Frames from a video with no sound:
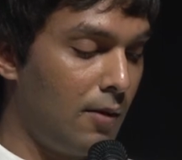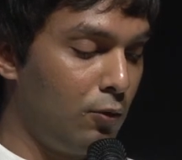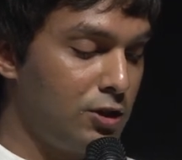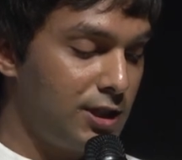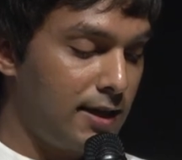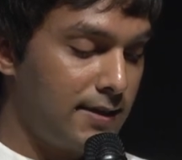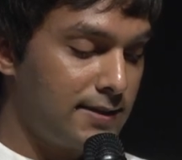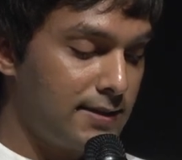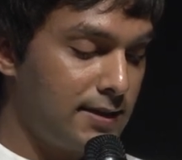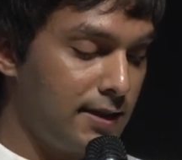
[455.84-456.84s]
Munshi
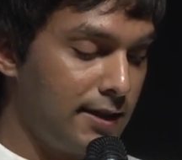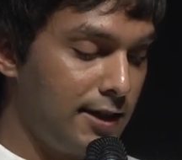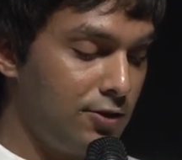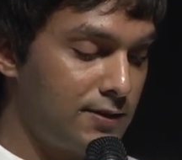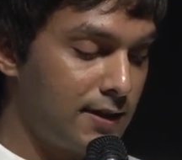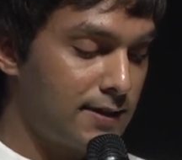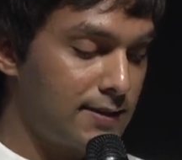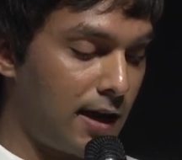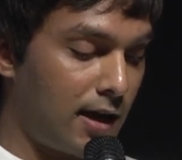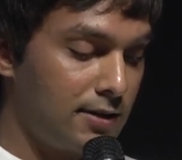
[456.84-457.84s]
consistently uses
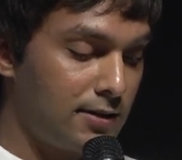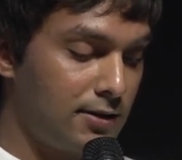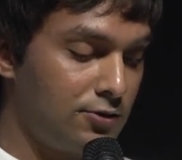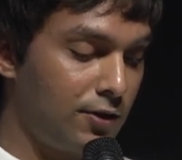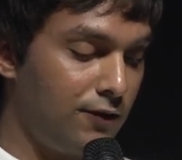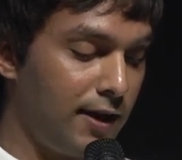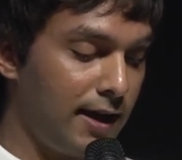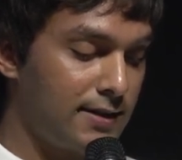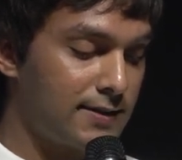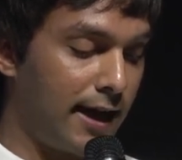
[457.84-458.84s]
his art to
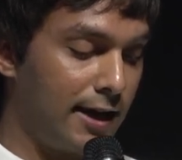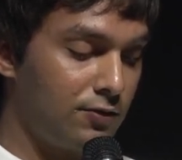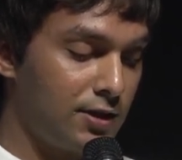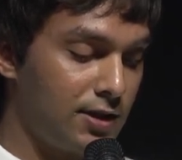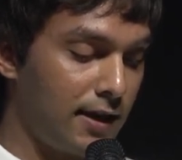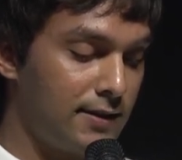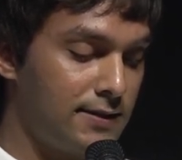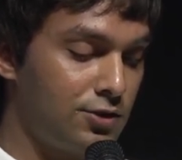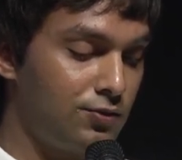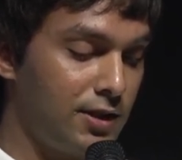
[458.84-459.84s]
reflect his anguish at the
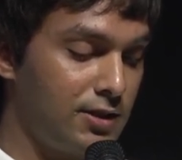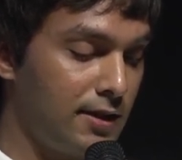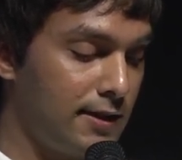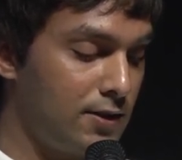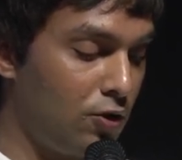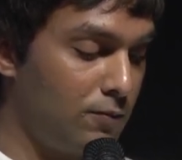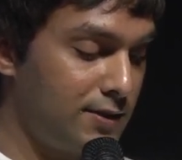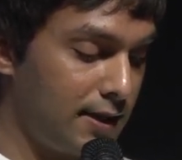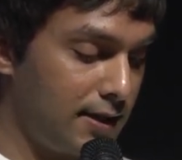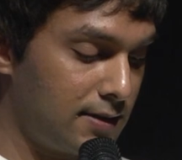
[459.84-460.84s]
situation in his home
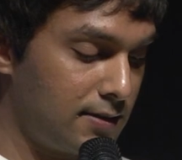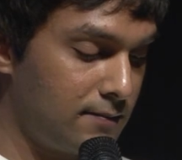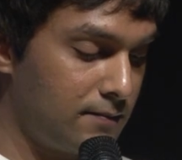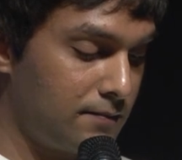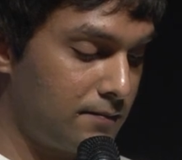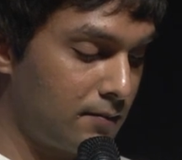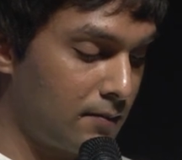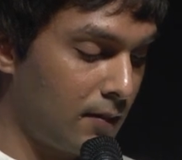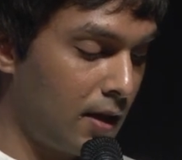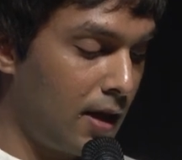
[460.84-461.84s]
state,
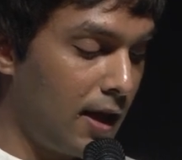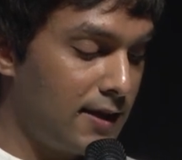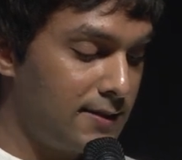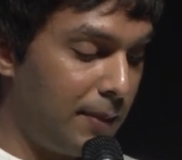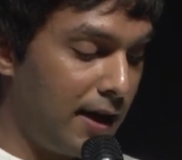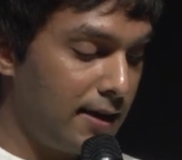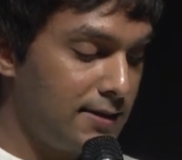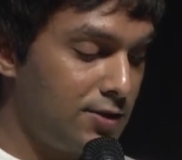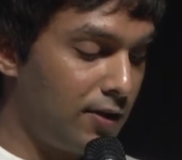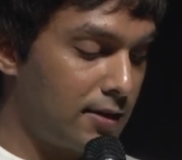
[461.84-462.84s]
his pain and
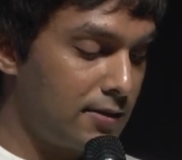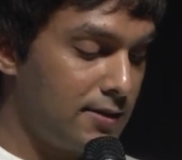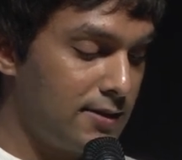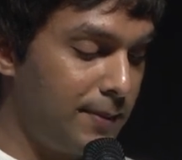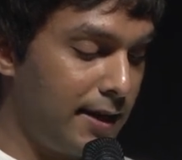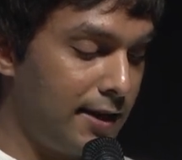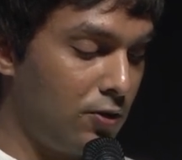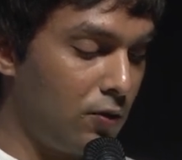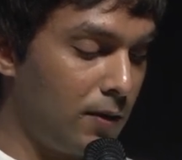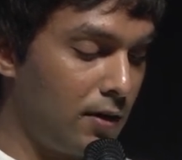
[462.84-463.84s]
struggle spilling
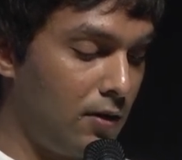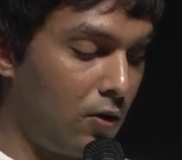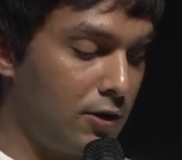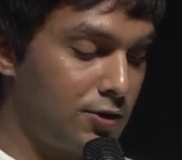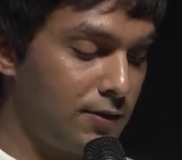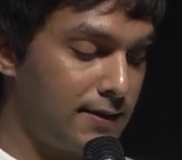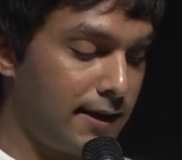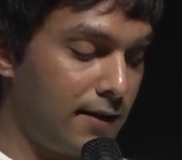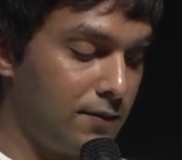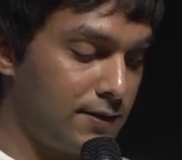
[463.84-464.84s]
over onto his
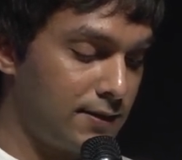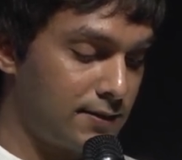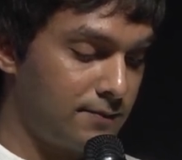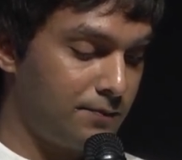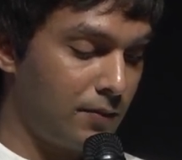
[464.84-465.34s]
canvas